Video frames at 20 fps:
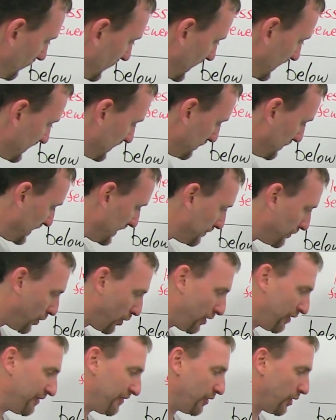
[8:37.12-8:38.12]
It's a bit
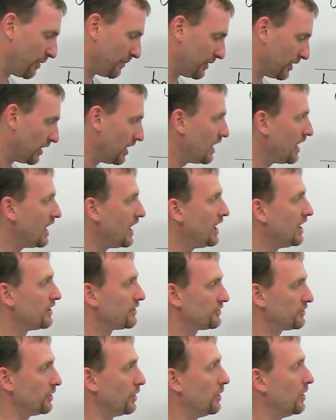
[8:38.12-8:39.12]
more formal.
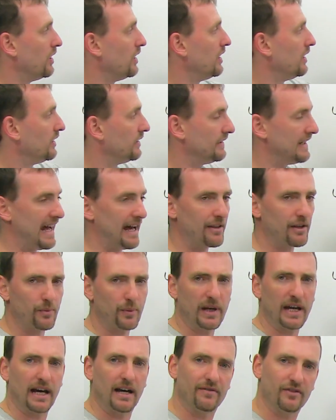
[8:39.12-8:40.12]
So now that
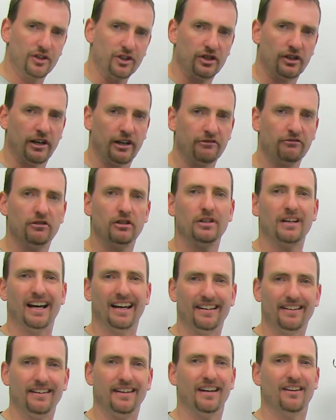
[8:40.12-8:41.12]
we have the general
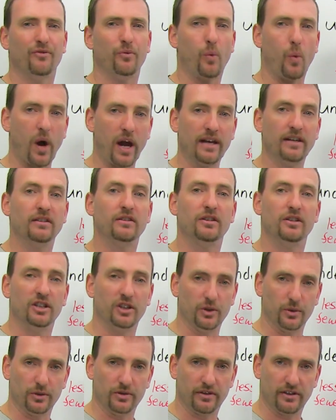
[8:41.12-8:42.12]
idea of when to
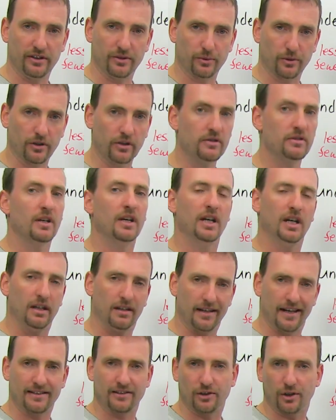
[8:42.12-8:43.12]
use these words,
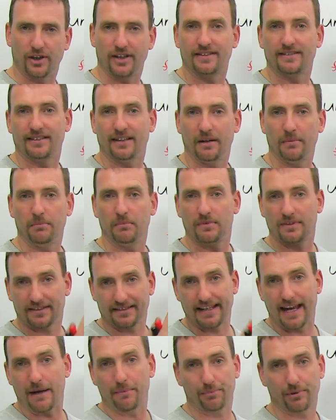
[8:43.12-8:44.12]
let's look at some
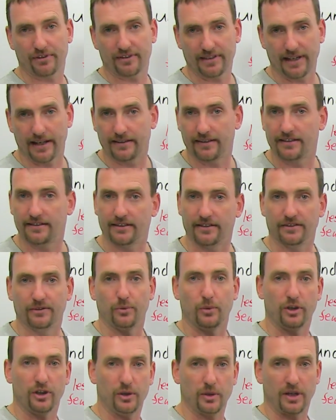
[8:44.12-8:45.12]
sample sentences
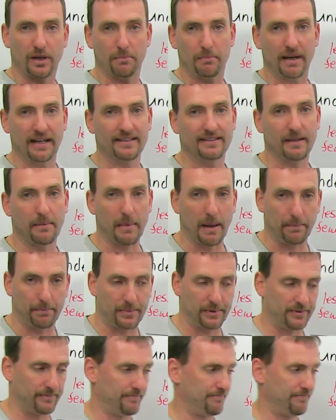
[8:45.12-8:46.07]
where you can mix them up.